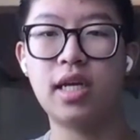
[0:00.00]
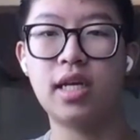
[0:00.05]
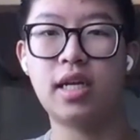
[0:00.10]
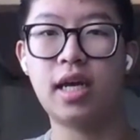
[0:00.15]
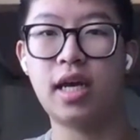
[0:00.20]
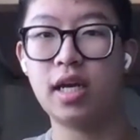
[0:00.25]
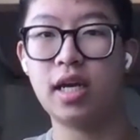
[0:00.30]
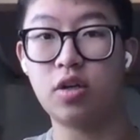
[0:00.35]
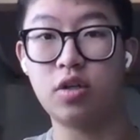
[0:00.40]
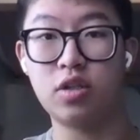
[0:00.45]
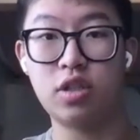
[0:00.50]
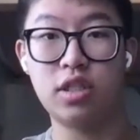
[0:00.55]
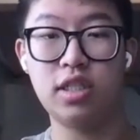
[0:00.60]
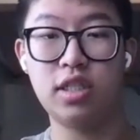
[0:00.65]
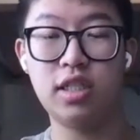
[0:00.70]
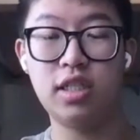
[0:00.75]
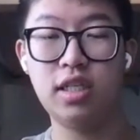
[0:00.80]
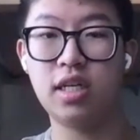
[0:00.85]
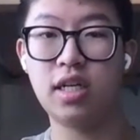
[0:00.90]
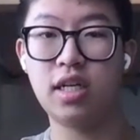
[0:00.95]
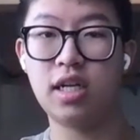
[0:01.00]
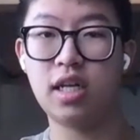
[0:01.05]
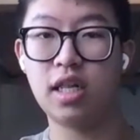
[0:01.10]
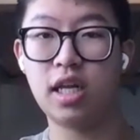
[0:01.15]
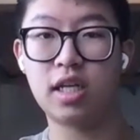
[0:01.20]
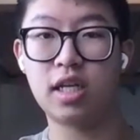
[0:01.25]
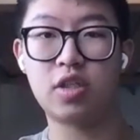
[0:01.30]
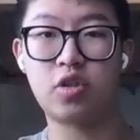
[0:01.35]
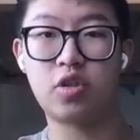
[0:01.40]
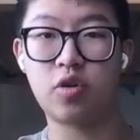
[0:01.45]
in energy and
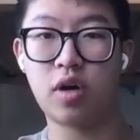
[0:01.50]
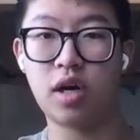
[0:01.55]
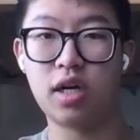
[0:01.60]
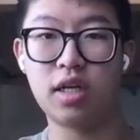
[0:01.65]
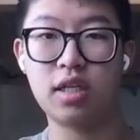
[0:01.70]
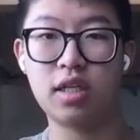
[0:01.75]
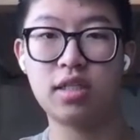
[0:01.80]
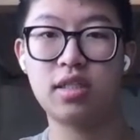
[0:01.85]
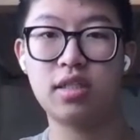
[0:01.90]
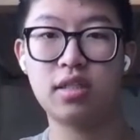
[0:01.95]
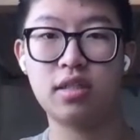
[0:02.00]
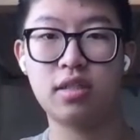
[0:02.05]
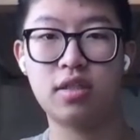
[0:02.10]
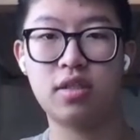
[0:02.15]
electronics.